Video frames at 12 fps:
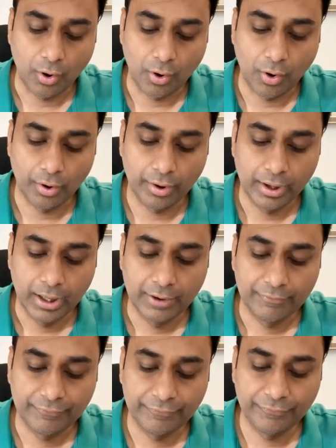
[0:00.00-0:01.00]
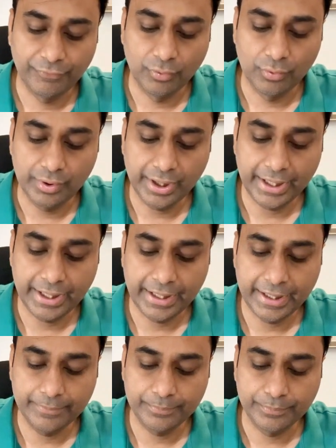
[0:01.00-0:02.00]
or
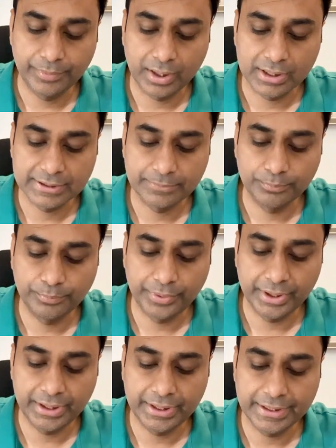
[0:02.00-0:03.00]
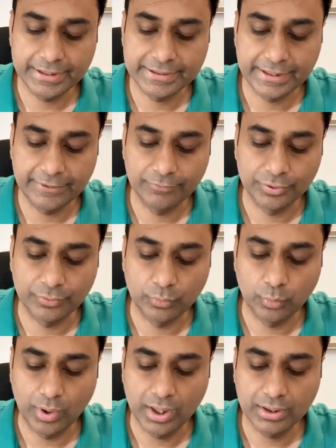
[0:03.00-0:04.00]
4a plus b is equal to
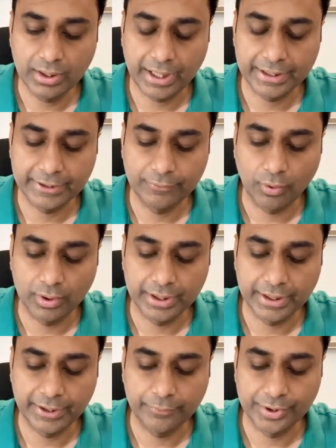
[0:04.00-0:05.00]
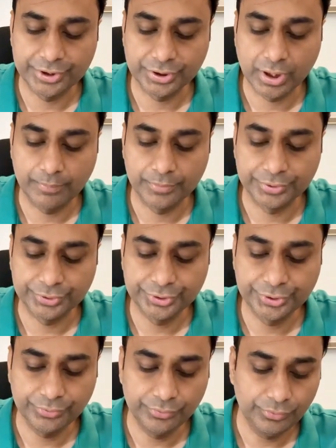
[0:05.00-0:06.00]
1. I can call it equation number
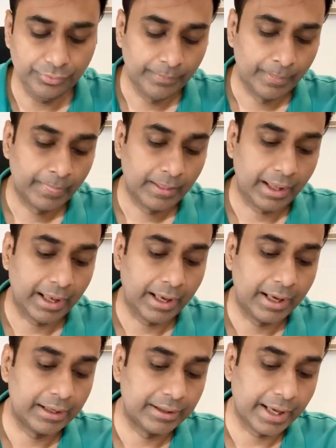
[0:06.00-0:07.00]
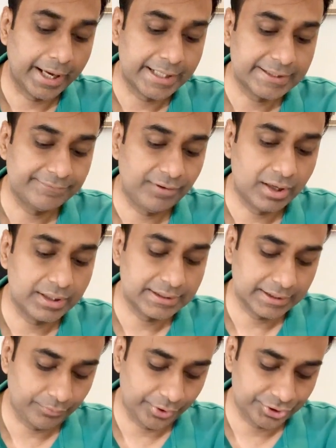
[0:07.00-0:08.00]
2. And as far
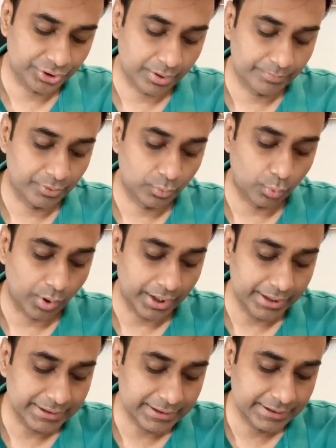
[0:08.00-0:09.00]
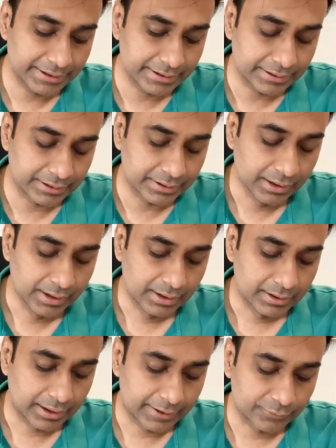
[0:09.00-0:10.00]
as equation number 1 is concerned,
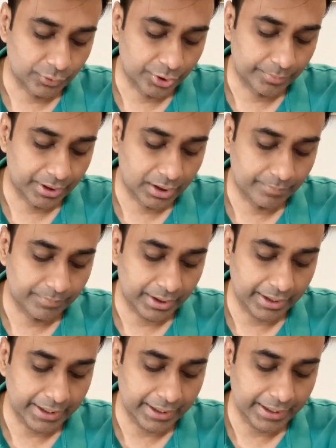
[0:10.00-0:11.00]
that's going to become